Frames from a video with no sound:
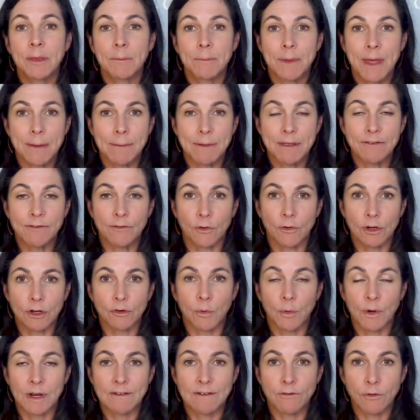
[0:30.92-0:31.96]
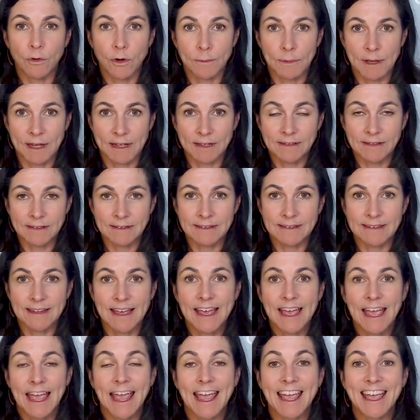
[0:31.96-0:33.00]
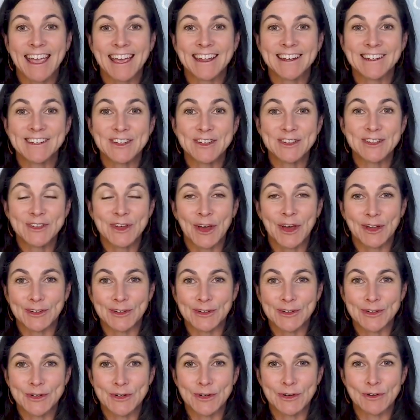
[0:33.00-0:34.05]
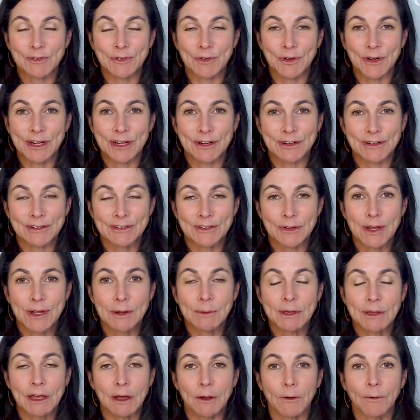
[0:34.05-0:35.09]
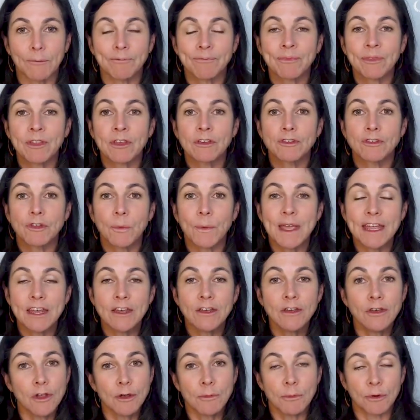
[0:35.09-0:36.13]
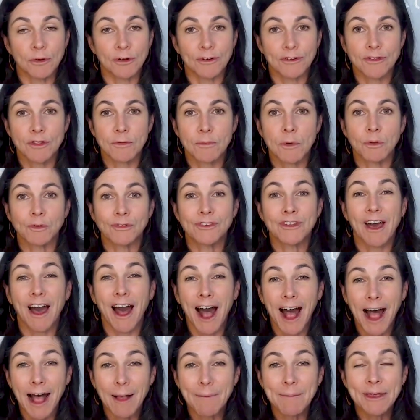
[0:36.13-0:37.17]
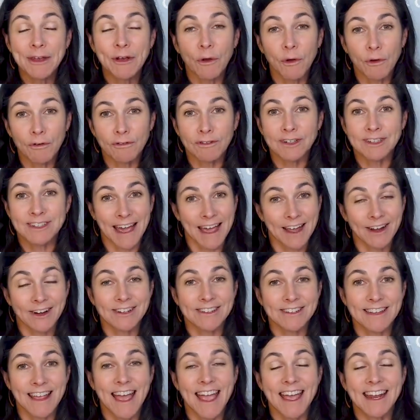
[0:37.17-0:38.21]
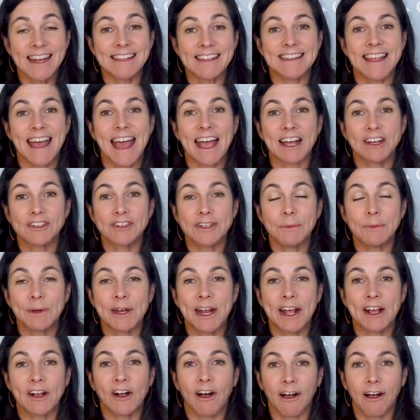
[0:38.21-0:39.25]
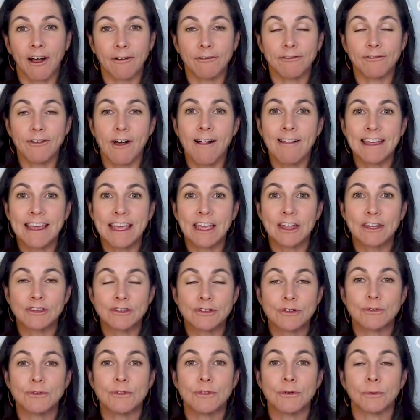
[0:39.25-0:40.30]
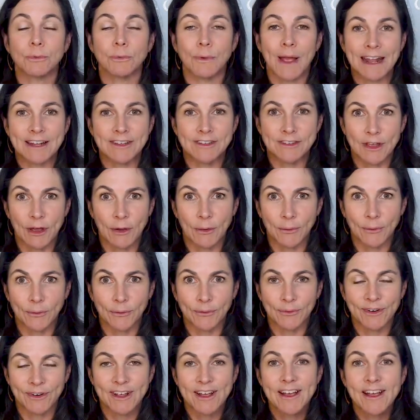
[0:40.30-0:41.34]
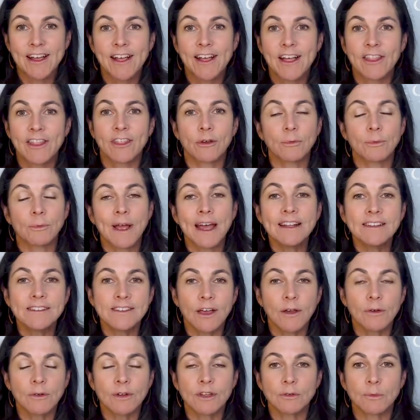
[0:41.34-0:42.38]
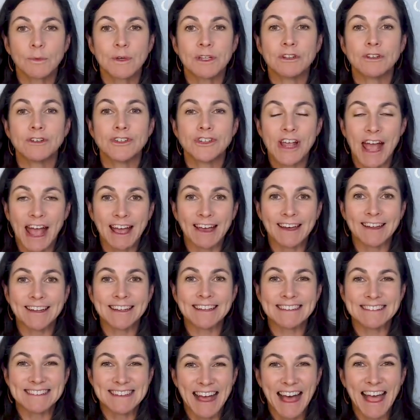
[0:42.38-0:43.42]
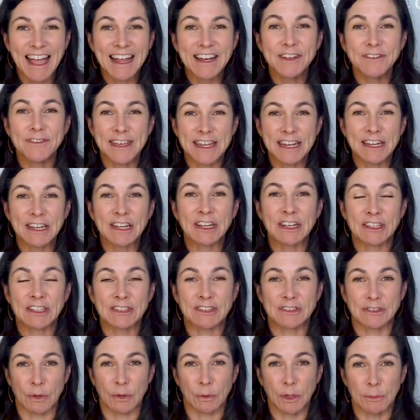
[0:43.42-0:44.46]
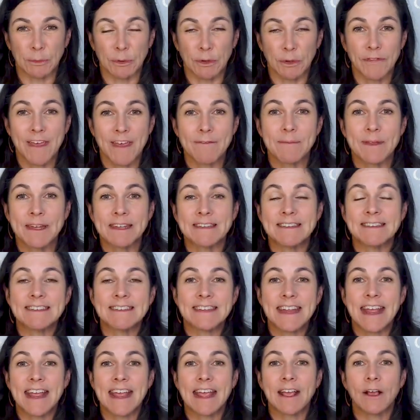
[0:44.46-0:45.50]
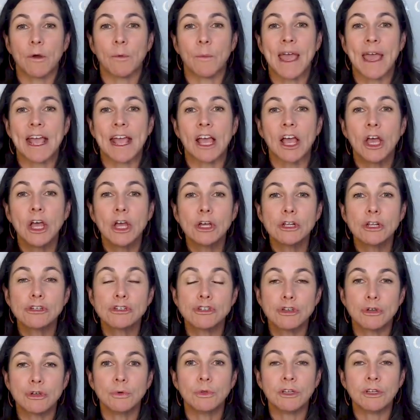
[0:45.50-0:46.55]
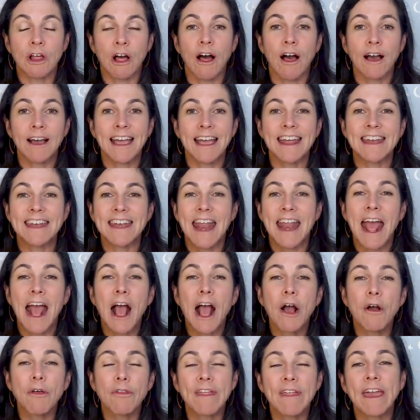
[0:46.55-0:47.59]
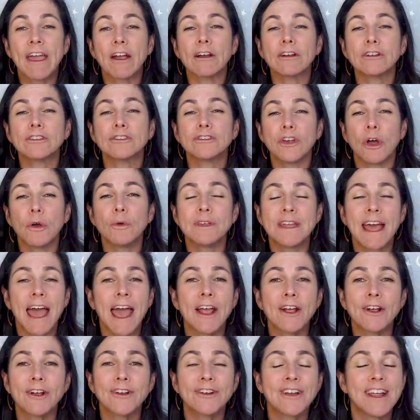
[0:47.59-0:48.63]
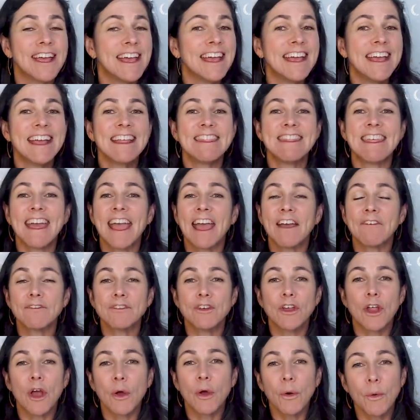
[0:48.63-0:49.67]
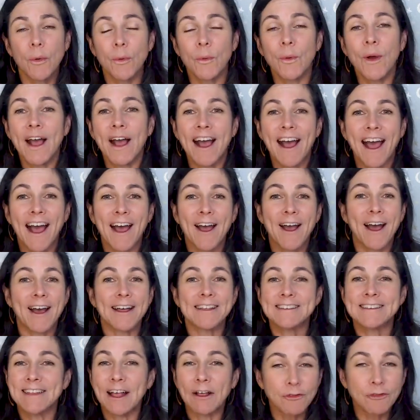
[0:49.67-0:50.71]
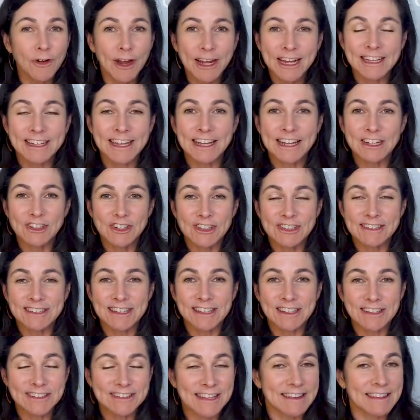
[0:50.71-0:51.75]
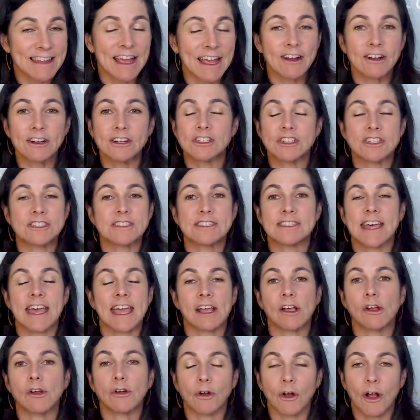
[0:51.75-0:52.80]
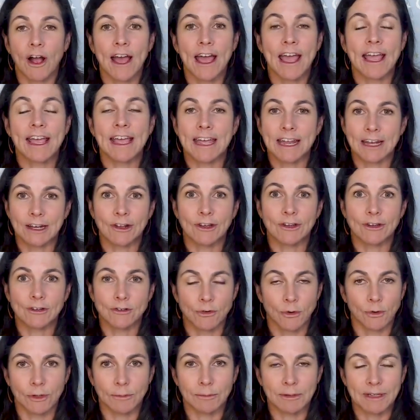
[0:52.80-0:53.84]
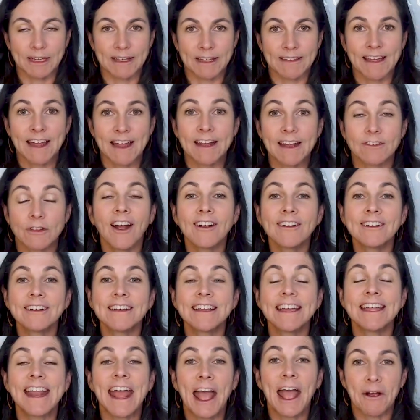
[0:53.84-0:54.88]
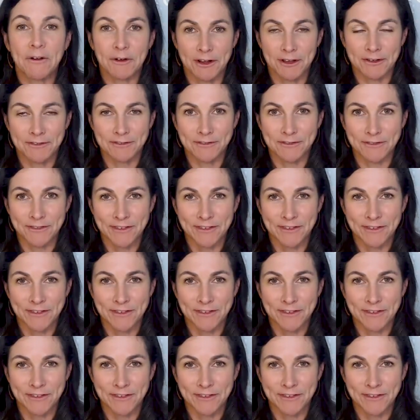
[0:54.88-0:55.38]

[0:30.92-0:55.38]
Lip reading: babies 4 to 24 months, and toddlers 2 to 4 years. So here we go. So in newborns, the most common overtired sign is actually what I call falling into the red zone. The red zone is when your child is kind of inconsolable. They've been staying awake too long and now they are so tired. They have no self-regulation skills and they are just like crying uncontrollably. That is hard to get out of.